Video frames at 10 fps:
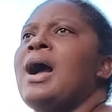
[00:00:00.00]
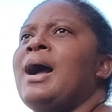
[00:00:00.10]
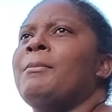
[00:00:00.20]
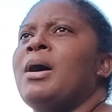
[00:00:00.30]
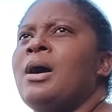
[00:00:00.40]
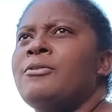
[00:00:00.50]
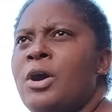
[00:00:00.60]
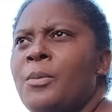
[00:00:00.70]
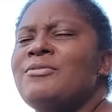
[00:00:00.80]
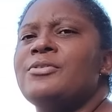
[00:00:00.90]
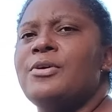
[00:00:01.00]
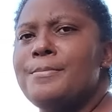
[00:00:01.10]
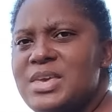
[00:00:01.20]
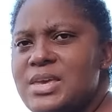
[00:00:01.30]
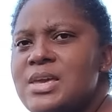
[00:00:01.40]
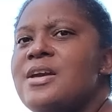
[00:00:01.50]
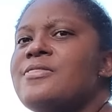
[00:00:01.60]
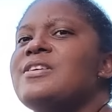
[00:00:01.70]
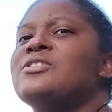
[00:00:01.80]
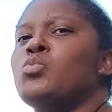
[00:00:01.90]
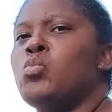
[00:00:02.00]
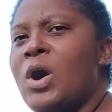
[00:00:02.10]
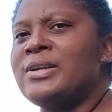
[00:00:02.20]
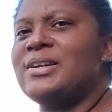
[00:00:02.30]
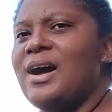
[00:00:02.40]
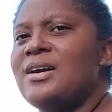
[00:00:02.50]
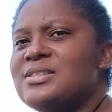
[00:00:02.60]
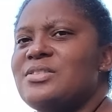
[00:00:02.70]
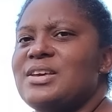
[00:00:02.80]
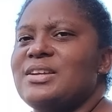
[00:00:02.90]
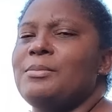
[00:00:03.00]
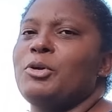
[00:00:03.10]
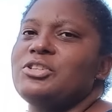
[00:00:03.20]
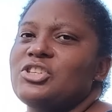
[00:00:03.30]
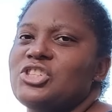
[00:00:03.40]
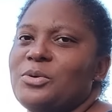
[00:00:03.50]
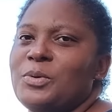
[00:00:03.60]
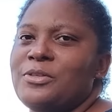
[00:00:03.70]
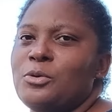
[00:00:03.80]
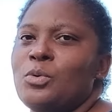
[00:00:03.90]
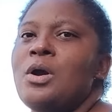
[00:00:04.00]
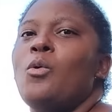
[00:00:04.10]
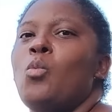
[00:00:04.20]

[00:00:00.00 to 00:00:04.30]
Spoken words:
However, for me, this one last thing that I'm going to share with you